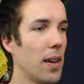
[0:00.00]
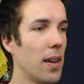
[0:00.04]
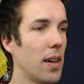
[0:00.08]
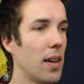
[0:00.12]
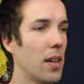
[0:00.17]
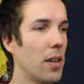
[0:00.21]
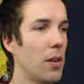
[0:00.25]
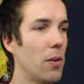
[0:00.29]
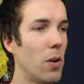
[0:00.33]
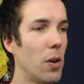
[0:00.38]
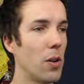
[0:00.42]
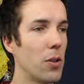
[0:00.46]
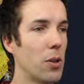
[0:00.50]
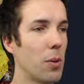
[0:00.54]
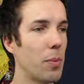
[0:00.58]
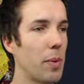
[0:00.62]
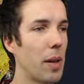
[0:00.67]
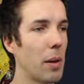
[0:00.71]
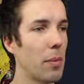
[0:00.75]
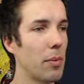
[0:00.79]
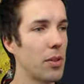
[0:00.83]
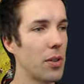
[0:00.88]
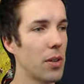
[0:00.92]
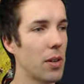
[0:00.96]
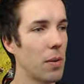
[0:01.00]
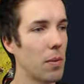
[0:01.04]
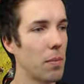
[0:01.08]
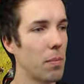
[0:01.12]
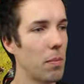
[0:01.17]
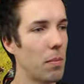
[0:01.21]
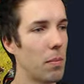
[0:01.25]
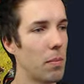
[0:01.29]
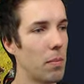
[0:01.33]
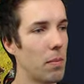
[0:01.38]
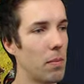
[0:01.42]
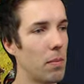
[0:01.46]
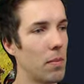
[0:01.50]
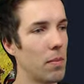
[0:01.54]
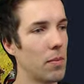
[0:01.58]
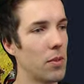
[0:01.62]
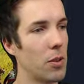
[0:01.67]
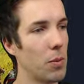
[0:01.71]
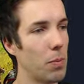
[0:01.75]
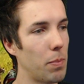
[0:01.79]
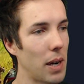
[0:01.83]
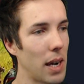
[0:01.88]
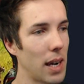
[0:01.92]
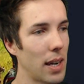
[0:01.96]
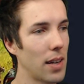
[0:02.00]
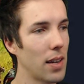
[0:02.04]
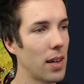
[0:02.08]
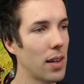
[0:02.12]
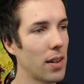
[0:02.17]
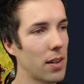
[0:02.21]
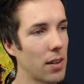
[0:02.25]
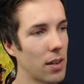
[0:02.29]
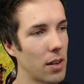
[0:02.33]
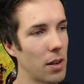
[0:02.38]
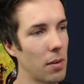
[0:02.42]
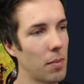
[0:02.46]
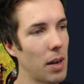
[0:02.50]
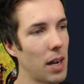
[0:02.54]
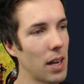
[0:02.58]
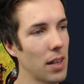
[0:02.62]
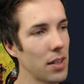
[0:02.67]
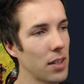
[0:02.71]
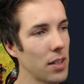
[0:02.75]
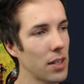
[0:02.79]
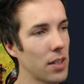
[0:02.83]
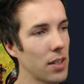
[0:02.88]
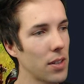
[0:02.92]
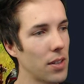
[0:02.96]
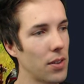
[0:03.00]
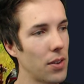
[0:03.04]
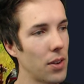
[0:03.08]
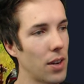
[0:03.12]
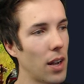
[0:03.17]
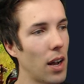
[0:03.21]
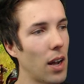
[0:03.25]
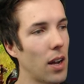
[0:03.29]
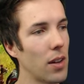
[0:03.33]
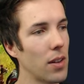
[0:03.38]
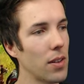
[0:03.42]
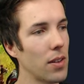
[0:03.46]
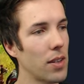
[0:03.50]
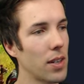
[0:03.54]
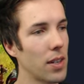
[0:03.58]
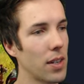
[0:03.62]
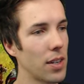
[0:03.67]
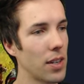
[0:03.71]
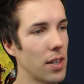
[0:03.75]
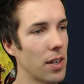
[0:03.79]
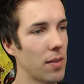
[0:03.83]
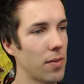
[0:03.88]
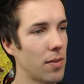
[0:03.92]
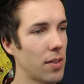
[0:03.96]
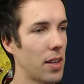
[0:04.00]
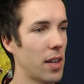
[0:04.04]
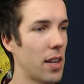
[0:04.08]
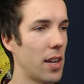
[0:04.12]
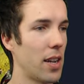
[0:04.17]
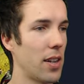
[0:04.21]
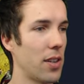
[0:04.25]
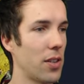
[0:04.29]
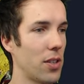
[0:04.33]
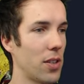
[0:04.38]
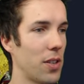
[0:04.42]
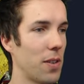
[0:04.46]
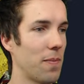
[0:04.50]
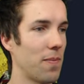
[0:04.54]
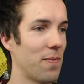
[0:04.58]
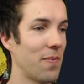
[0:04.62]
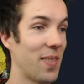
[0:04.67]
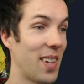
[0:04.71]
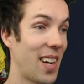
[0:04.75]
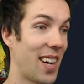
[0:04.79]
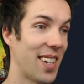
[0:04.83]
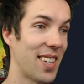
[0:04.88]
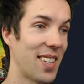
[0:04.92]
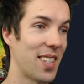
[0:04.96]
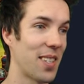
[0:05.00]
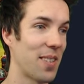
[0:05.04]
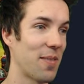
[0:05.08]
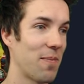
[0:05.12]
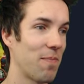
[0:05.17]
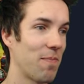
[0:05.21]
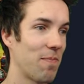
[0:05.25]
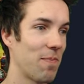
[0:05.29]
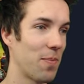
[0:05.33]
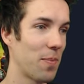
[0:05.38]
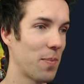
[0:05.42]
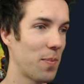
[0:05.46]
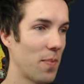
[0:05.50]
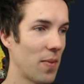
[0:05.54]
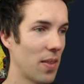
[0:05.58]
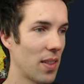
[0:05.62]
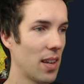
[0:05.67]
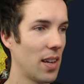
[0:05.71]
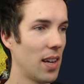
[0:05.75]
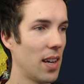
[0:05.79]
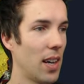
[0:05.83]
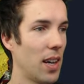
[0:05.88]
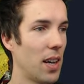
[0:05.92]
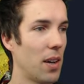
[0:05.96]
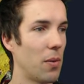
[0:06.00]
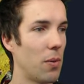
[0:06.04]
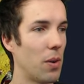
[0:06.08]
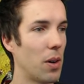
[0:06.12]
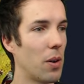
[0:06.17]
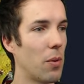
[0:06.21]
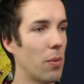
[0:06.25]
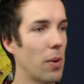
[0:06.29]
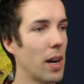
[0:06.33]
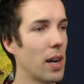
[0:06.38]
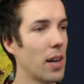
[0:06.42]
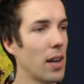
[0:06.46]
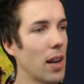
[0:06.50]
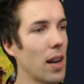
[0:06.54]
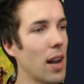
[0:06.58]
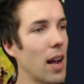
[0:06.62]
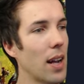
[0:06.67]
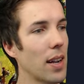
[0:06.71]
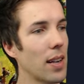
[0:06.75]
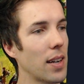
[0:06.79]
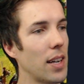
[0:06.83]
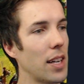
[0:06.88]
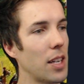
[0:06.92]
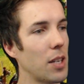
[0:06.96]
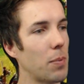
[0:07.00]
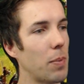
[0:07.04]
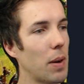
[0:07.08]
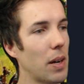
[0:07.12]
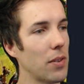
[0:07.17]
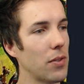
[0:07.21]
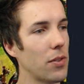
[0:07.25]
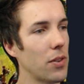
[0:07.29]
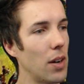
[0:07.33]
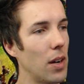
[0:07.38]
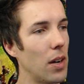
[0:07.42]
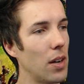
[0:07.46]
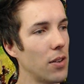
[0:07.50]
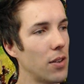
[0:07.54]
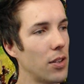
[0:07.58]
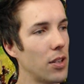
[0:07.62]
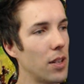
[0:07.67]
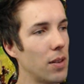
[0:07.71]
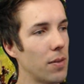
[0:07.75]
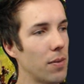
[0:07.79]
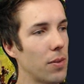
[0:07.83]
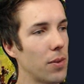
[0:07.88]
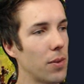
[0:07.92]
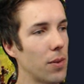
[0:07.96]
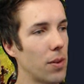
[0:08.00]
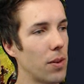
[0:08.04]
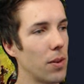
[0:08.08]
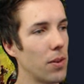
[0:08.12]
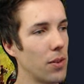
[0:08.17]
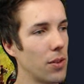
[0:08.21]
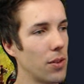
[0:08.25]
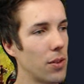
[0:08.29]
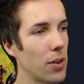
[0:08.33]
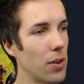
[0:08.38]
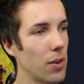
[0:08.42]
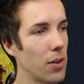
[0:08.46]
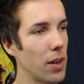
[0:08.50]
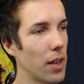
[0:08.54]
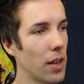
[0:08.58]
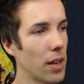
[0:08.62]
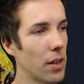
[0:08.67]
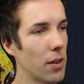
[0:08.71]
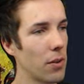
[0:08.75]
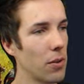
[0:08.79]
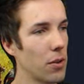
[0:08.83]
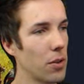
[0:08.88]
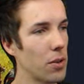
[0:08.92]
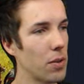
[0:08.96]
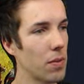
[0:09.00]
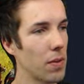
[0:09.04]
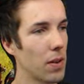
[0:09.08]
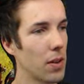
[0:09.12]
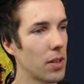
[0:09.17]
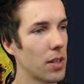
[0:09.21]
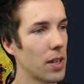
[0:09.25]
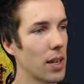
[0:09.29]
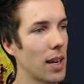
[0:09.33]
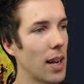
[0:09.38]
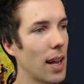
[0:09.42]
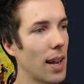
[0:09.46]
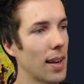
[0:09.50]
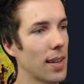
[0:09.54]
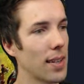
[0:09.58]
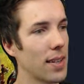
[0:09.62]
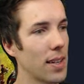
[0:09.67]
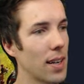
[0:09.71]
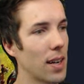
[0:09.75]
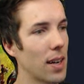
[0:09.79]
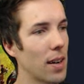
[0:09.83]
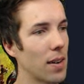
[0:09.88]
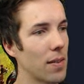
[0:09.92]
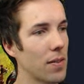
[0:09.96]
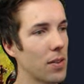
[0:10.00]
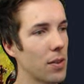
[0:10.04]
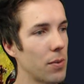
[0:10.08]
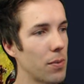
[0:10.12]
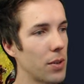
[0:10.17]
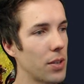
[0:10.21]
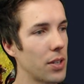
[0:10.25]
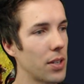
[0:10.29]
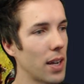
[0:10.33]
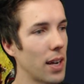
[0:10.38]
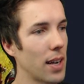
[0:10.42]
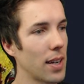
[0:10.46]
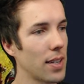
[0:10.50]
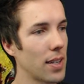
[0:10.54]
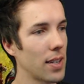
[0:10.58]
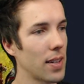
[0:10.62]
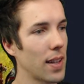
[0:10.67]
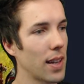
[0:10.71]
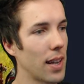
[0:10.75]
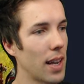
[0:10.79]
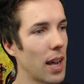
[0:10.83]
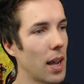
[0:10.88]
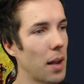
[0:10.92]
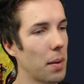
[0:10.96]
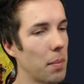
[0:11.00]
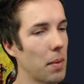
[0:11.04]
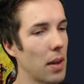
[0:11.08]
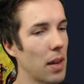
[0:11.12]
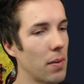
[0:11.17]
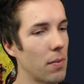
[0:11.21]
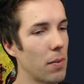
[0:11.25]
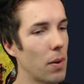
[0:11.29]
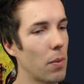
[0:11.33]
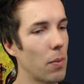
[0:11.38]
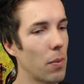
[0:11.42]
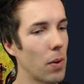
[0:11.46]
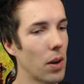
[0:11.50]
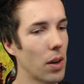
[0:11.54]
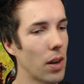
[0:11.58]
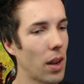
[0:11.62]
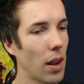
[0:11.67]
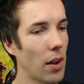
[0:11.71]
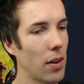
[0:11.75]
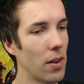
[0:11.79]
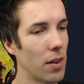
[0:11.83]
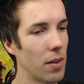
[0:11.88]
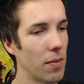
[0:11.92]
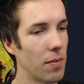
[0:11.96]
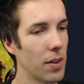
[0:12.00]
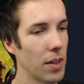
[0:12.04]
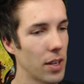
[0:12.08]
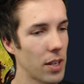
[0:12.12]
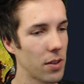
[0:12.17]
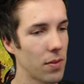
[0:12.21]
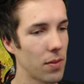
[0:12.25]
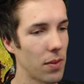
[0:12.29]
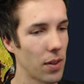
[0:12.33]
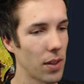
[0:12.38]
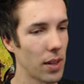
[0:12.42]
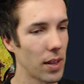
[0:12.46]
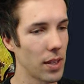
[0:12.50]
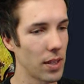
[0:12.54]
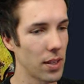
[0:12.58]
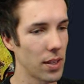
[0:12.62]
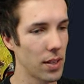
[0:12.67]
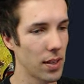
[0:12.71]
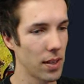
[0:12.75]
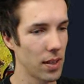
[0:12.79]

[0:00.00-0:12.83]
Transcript: You'll also be able to com to bind other commands to the Alt and Shift keys. Nice. We're aware that hotkeys bound to Alt, Shift or Control can lose functionality after restarting the game, and we're working on a fix for this.